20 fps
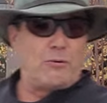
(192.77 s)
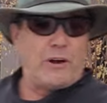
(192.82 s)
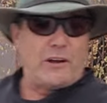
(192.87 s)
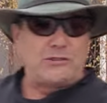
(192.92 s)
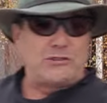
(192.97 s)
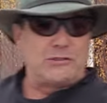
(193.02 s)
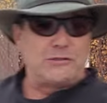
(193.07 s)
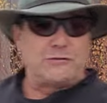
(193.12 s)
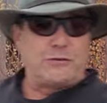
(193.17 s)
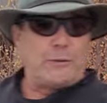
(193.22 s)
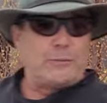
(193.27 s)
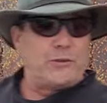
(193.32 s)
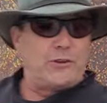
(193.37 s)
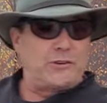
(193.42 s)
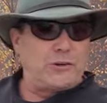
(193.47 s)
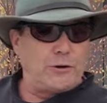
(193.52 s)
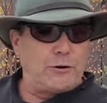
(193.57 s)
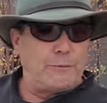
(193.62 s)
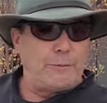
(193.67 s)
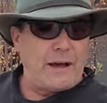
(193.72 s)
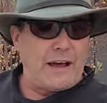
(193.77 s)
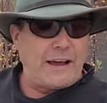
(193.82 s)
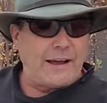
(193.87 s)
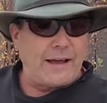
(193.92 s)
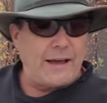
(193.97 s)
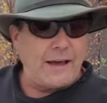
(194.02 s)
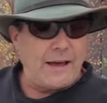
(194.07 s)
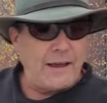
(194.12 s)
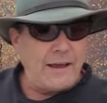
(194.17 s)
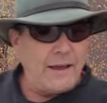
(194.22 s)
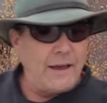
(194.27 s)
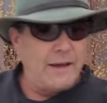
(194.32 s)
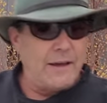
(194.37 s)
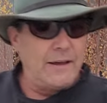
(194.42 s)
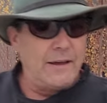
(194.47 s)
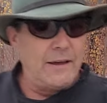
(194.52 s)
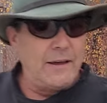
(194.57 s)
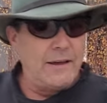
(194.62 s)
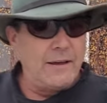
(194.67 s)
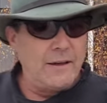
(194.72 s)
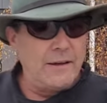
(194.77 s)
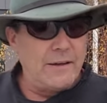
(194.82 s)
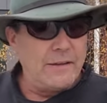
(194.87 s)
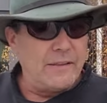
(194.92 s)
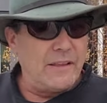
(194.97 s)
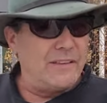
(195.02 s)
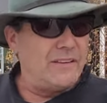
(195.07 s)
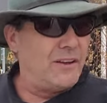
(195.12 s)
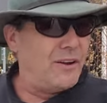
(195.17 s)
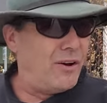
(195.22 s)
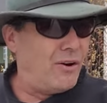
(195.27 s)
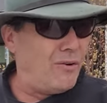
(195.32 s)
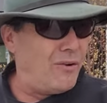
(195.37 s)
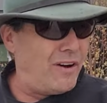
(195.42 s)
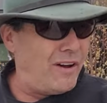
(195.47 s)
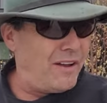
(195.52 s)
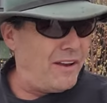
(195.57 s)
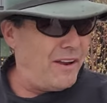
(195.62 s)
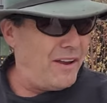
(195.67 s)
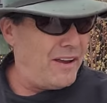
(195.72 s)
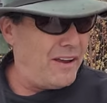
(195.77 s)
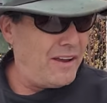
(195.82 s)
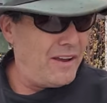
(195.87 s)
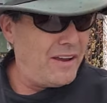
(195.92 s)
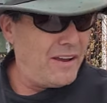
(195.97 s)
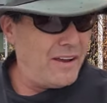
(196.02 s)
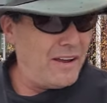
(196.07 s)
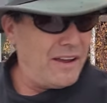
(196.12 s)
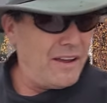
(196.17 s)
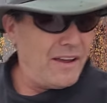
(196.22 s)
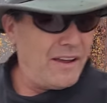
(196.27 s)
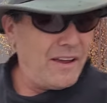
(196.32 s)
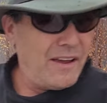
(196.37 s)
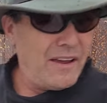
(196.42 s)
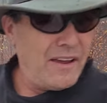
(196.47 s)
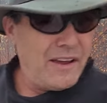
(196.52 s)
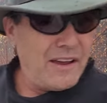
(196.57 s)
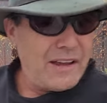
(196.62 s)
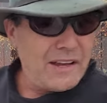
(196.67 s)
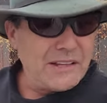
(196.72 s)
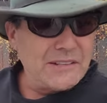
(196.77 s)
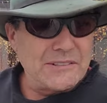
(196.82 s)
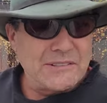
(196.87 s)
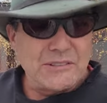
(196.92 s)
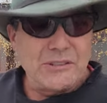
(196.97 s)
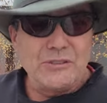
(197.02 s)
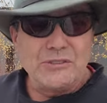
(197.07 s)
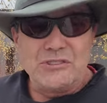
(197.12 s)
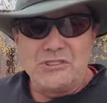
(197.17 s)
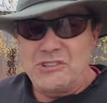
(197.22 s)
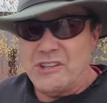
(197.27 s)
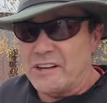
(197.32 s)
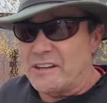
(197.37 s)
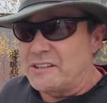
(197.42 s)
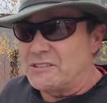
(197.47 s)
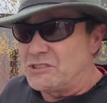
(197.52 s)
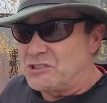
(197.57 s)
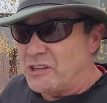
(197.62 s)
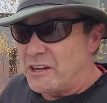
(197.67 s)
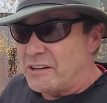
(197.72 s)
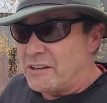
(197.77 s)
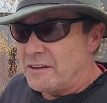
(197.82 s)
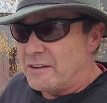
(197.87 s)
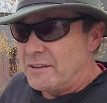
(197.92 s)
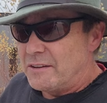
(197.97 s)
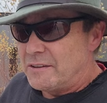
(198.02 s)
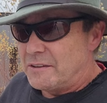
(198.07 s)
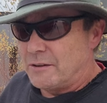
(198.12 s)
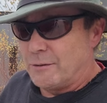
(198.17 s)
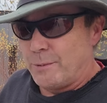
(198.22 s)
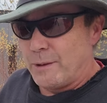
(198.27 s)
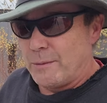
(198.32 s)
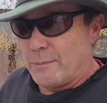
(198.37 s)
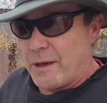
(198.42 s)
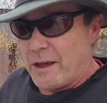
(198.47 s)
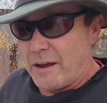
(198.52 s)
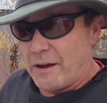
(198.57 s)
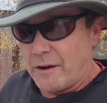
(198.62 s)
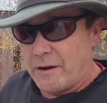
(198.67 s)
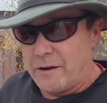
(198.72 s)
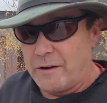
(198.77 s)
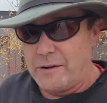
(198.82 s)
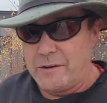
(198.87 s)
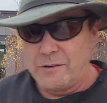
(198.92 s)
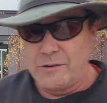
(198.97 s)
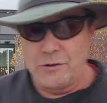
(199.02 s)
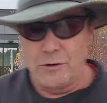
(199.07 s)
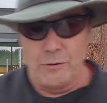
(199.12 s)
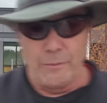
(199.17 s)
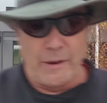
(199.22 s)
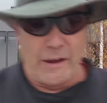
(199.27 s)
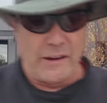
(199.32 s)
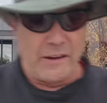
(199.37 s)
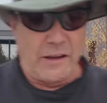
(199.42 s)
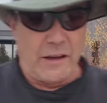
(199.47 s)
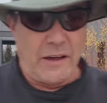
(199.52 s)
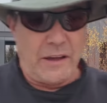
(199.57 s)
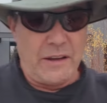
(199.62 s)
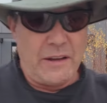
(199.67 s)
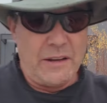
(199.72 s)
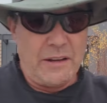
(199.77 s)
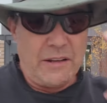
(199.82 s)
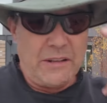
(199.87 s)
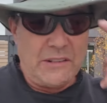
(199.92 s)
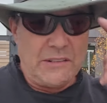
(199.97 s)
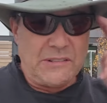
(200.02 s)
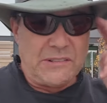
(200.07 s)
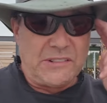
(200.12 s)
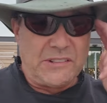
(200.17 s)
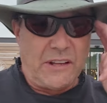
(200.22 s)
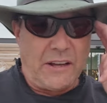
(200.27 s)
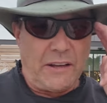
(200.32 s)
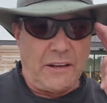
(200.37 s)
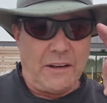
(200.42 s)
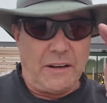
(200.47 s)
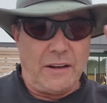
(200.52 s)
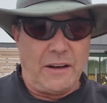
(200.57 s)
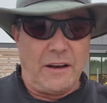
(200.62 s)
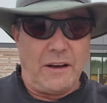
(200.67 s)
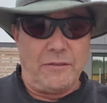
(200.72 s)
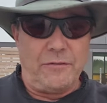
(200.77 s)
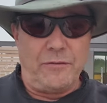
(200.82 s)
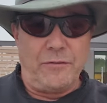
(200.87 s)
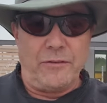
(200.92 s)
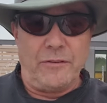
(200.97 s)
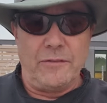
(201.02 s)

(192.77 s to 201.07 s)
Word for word: questions from the turbine guy, then you know what? He's too chicken shit to be mayor. Turbine Guy signing off.